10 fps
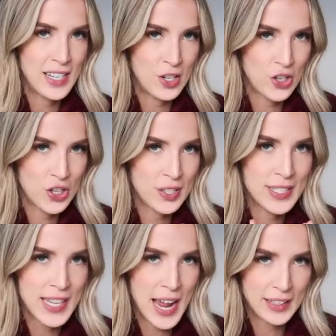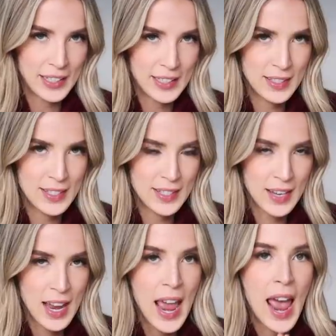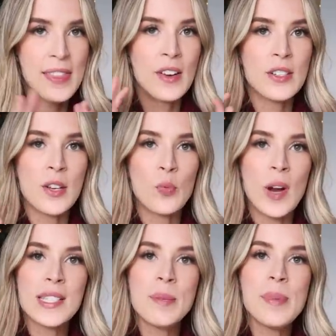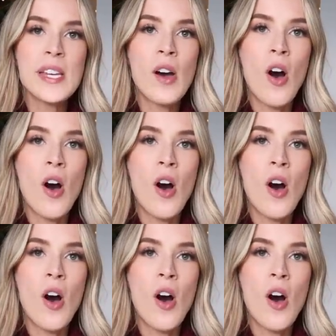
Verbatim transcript: dish salads and there's a recipe